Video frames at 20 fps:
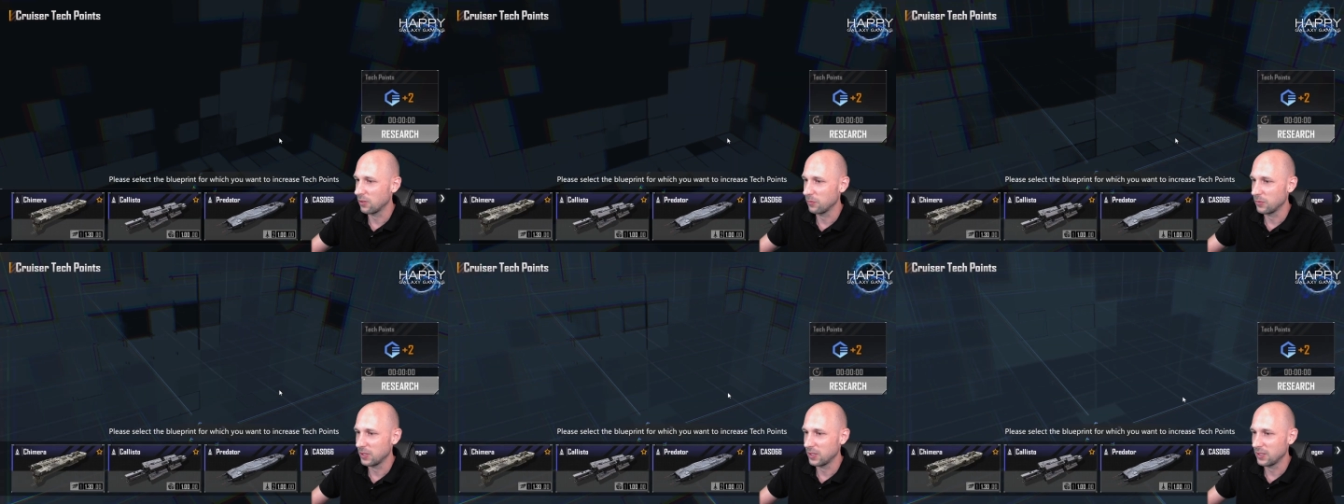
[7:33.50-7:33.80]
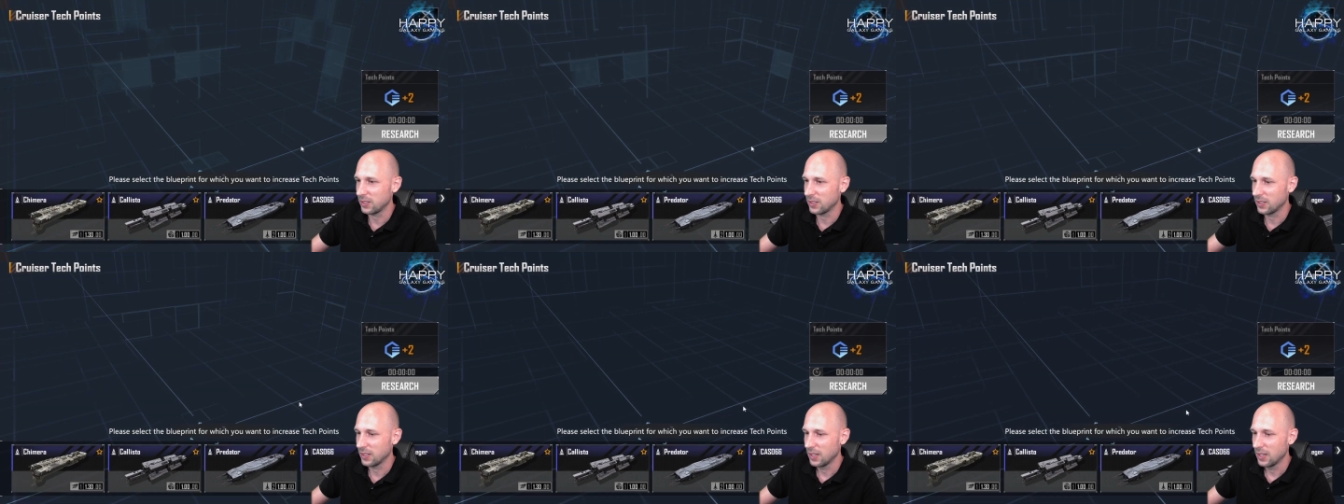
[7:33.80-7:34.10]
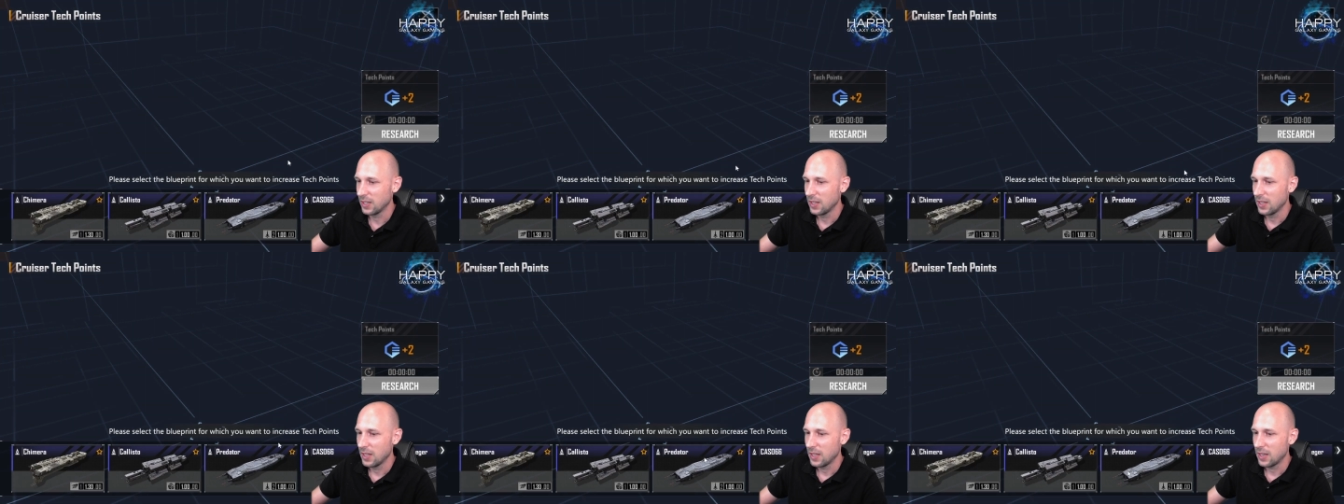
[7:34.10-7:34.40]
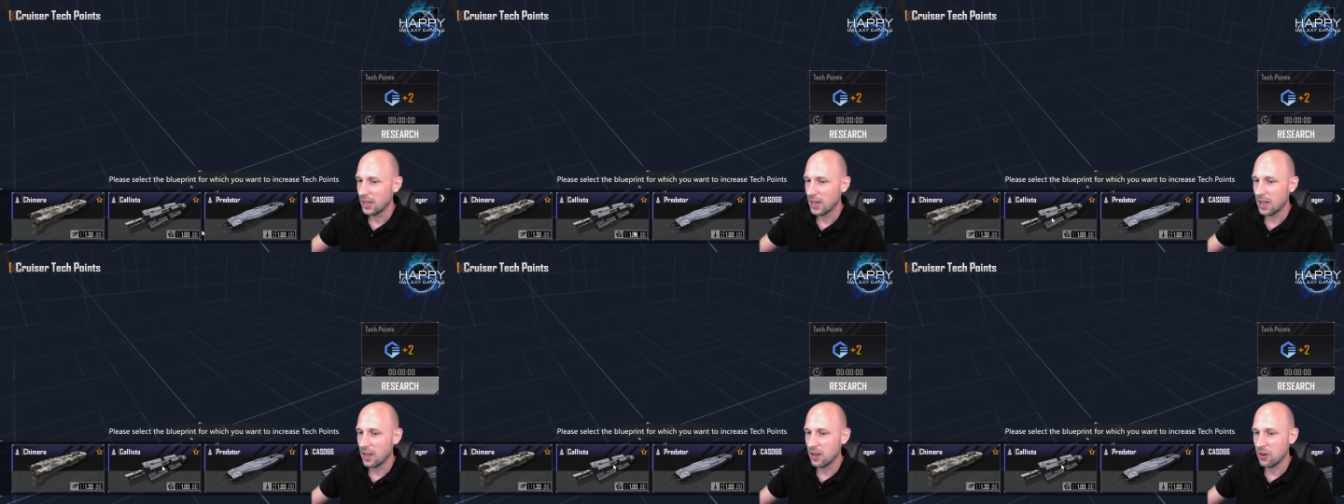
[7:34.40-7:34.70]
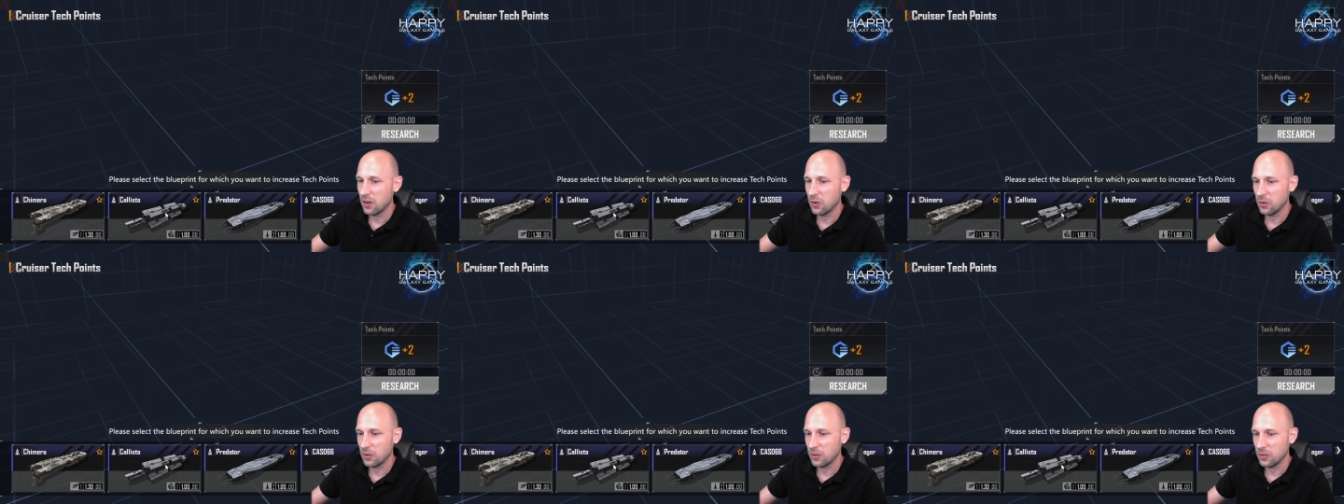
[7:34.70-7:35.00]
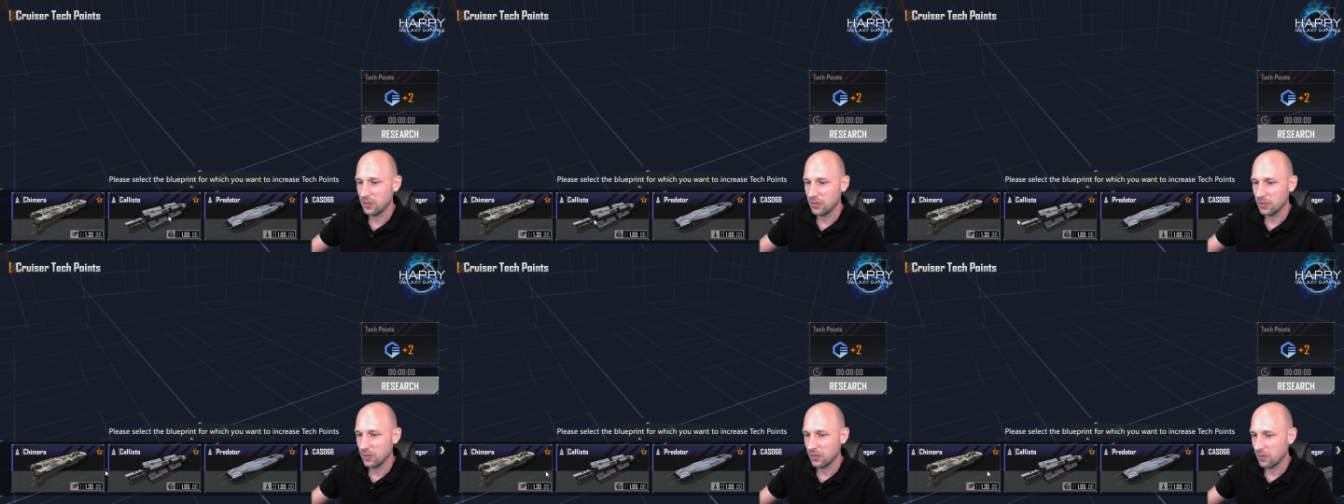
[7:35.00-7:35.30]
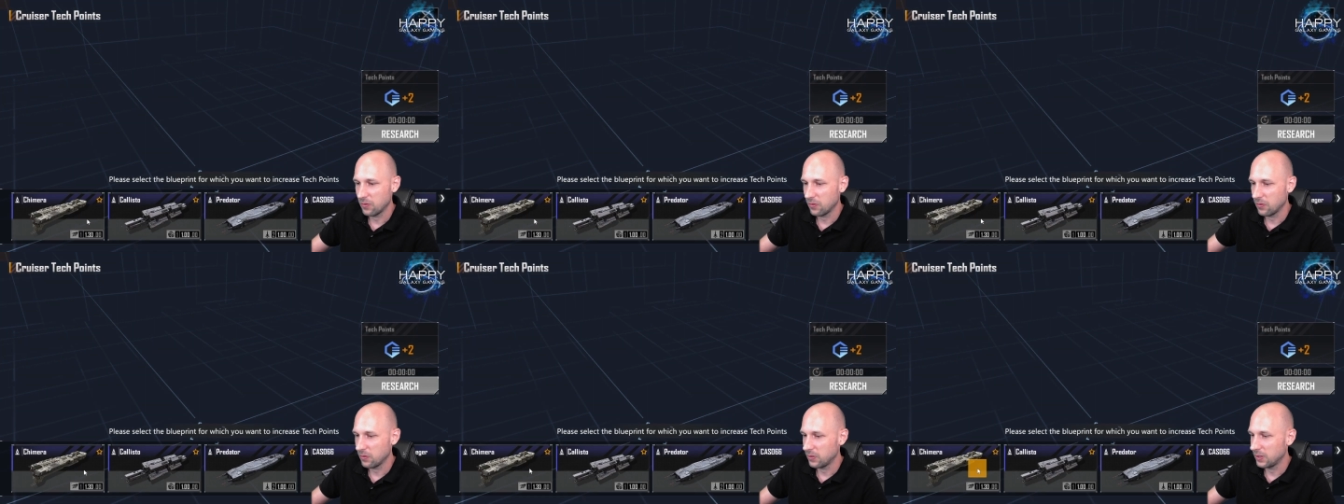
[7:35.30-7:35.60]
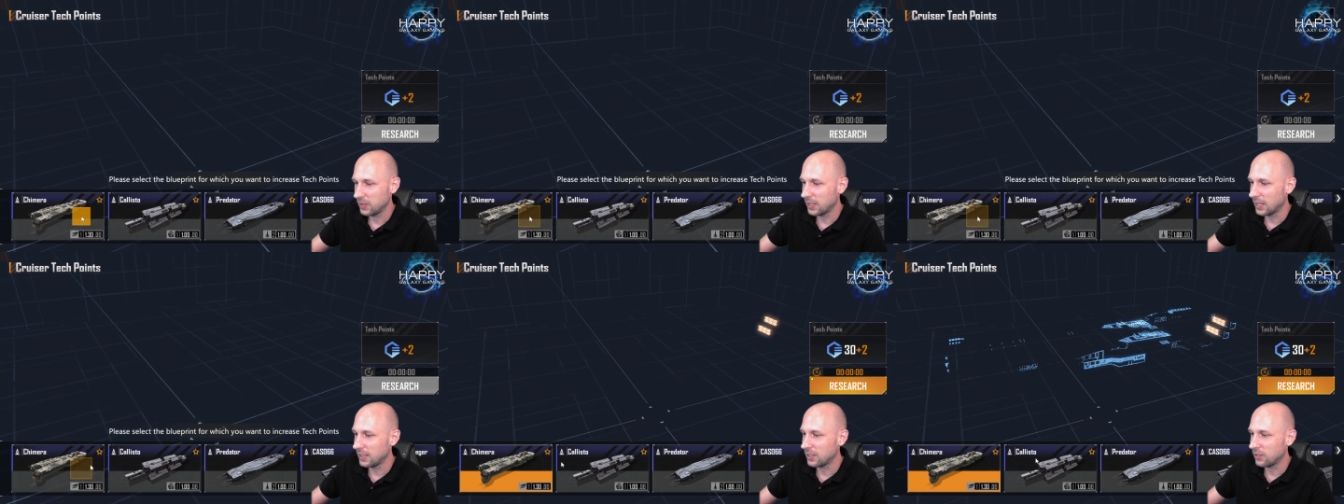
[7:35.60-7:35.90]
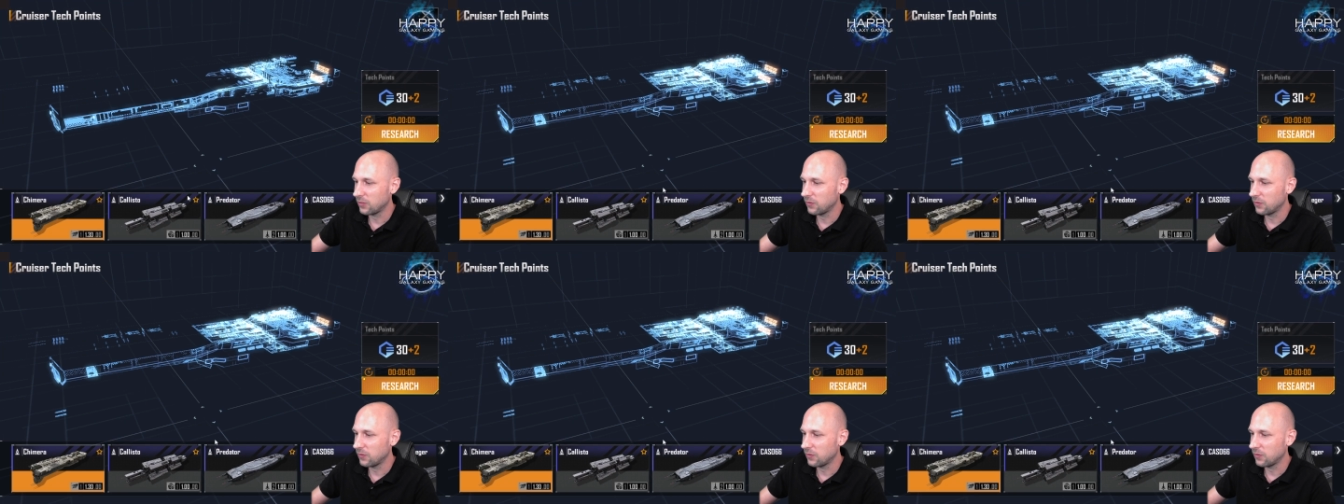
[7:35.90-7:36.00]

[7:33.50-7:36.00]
this. Now, that's